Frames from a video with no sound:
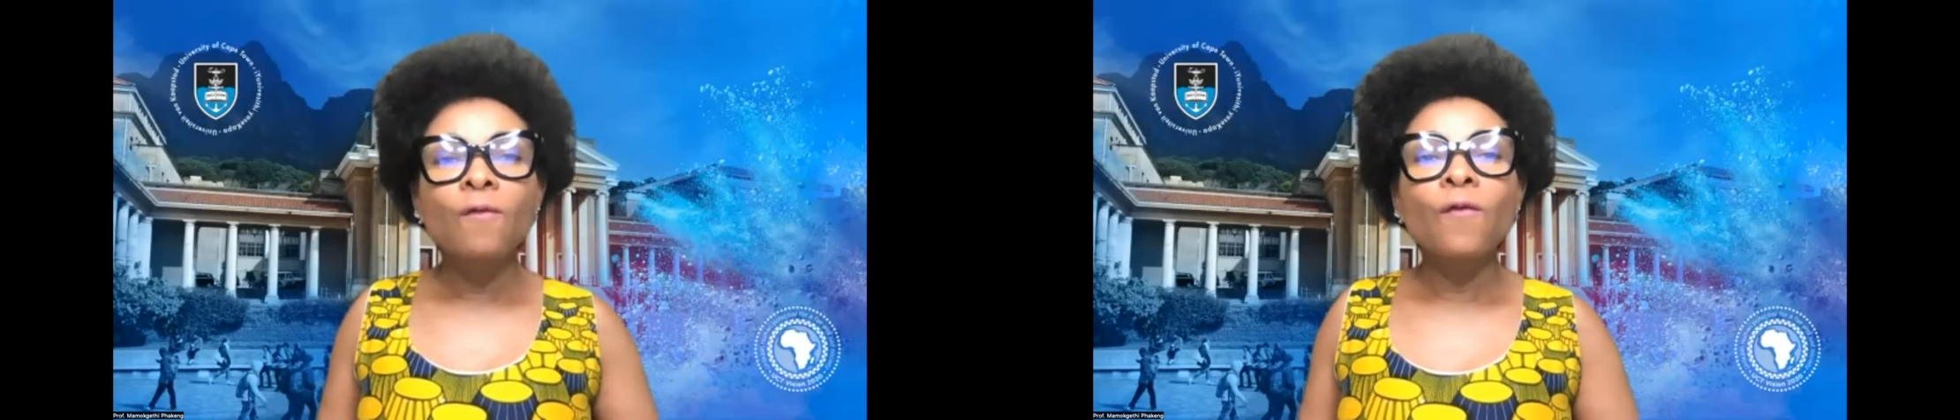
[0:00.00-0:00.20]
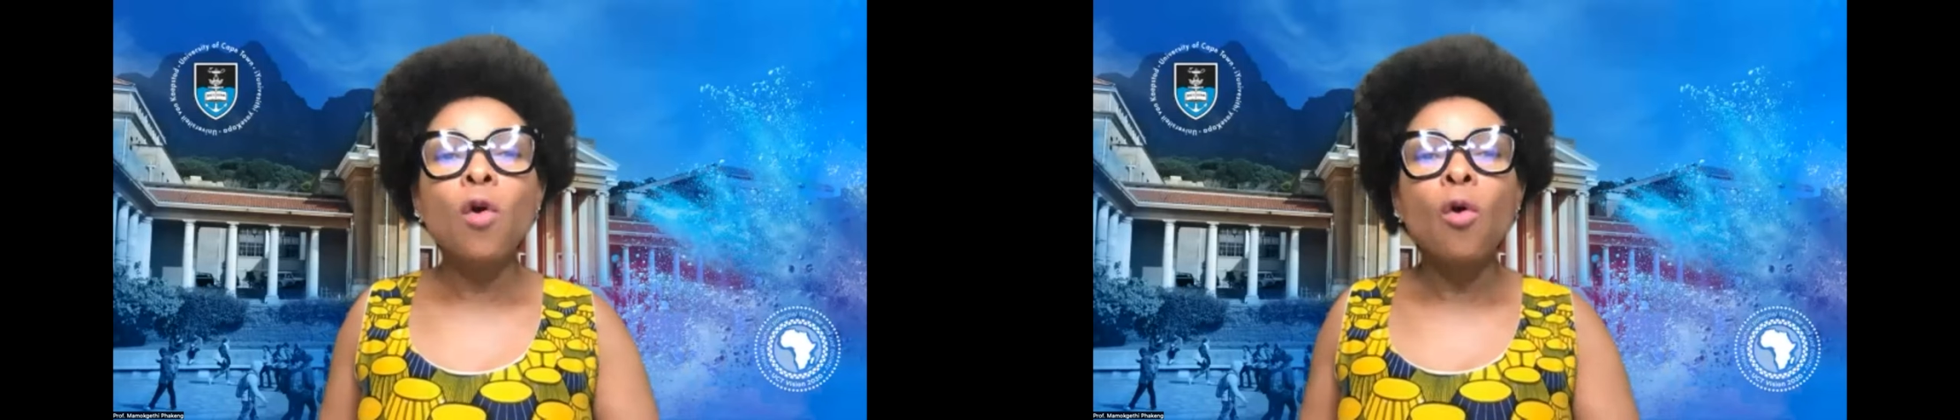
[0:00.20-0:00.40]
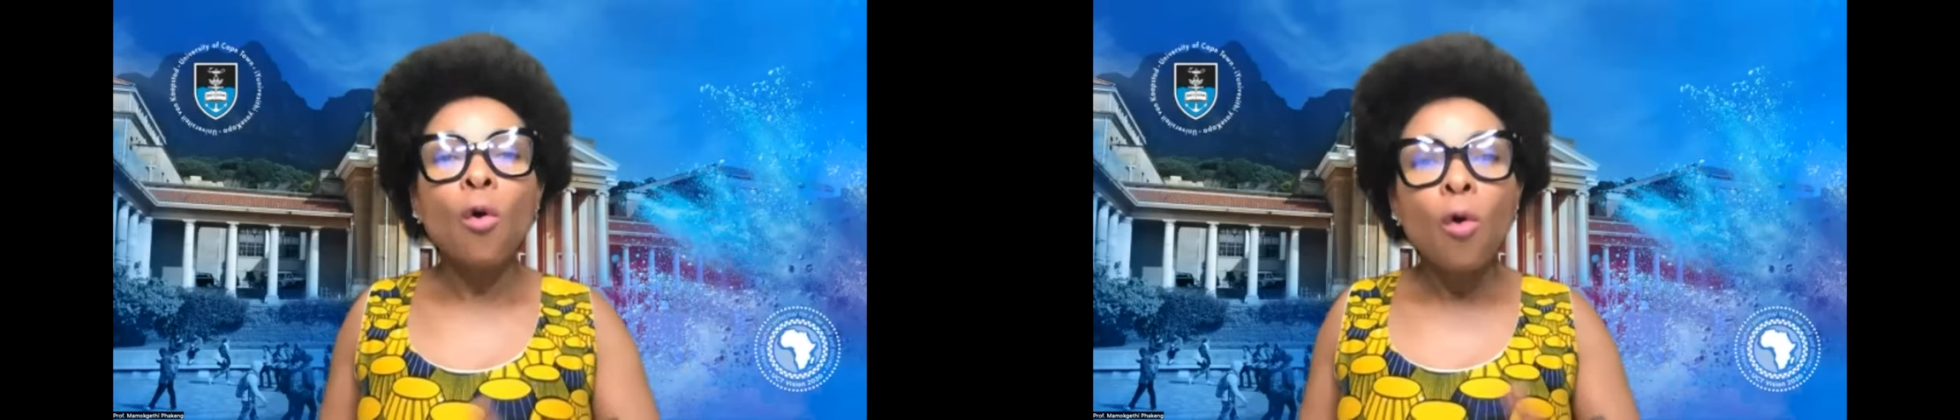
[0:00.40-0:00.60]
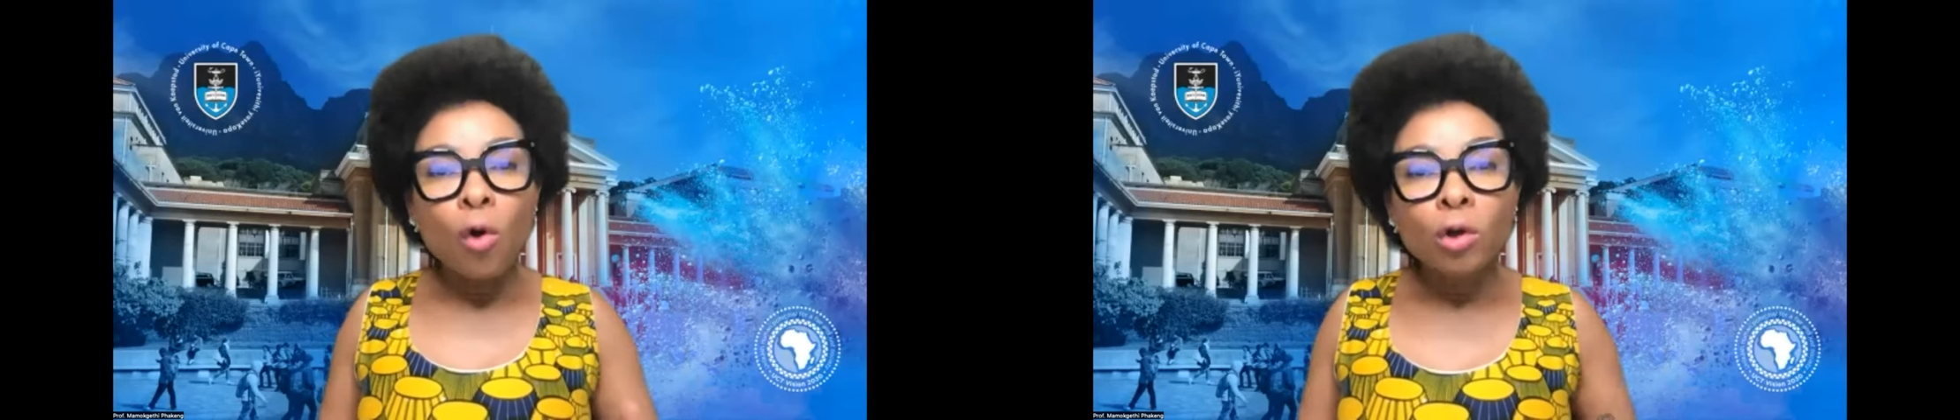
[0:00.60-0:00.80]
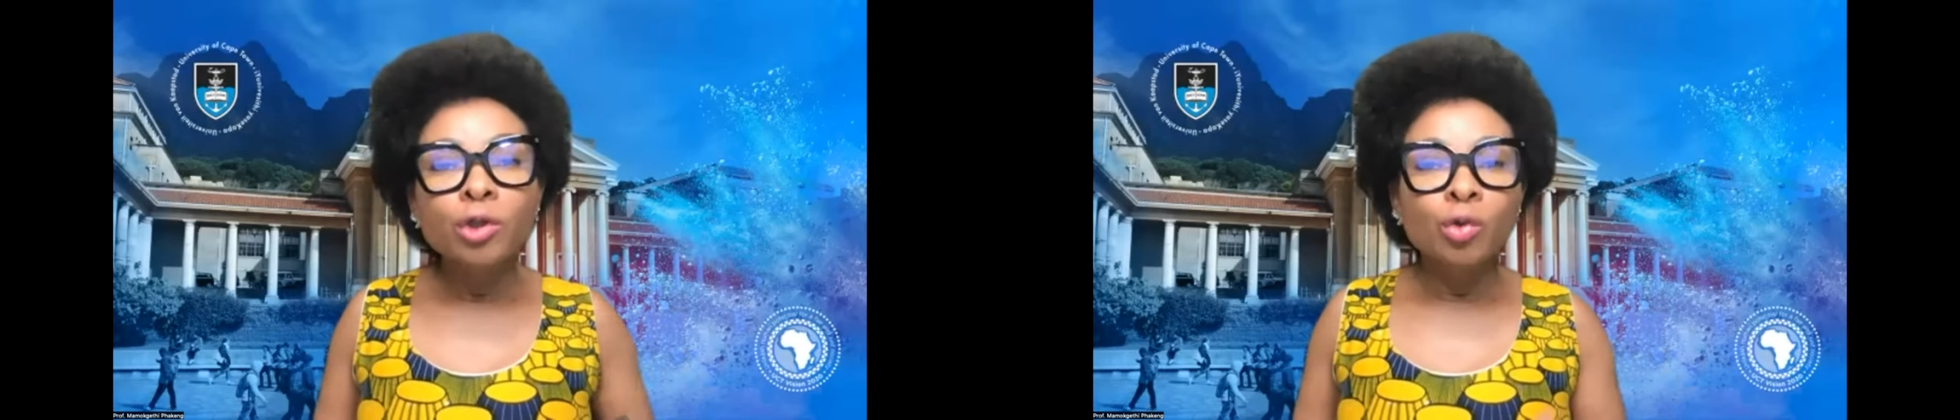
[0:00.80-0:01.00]
for
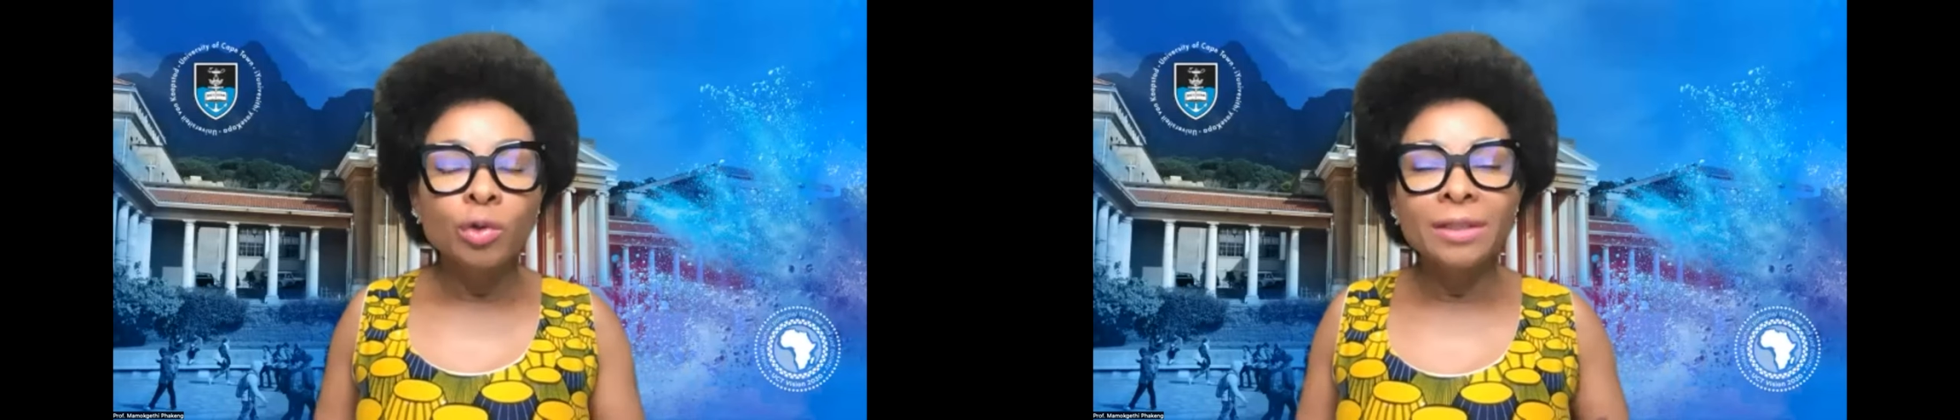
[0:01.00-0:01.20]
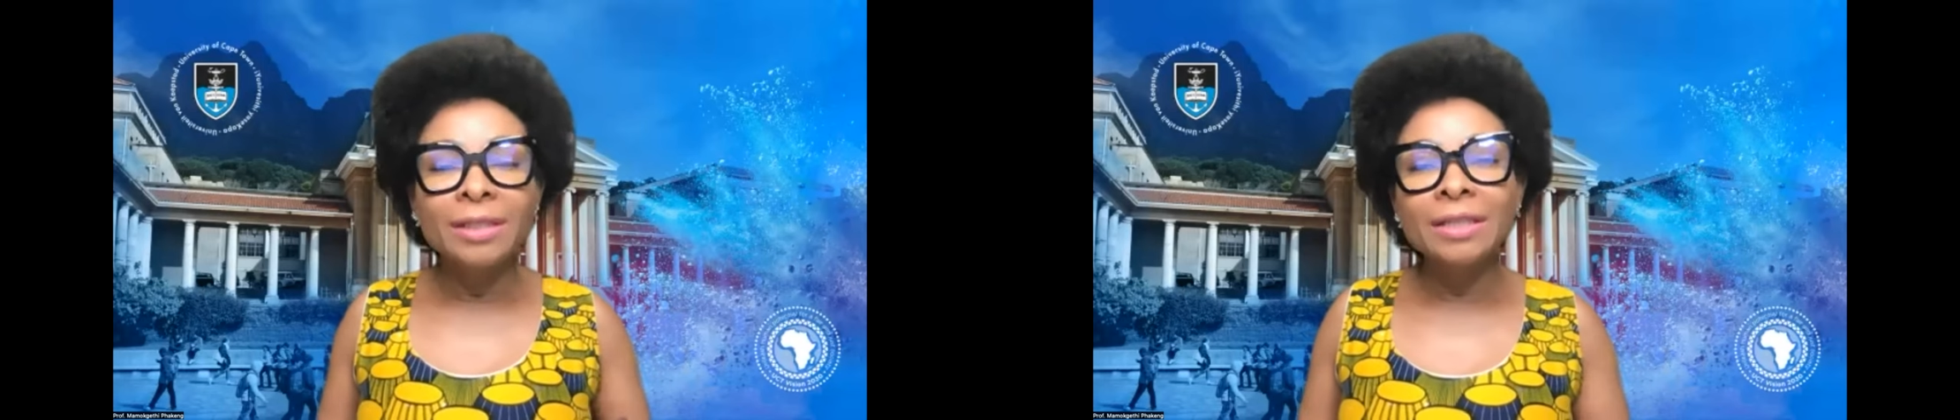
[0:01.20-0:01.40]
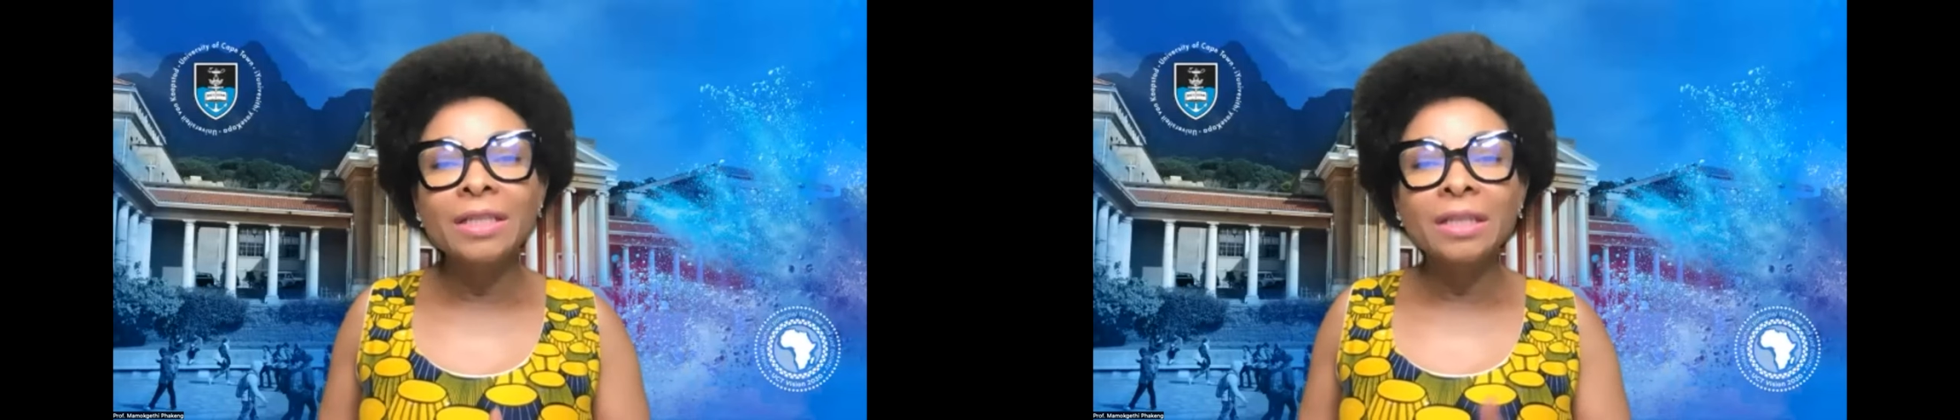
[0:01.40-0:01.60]
all UCT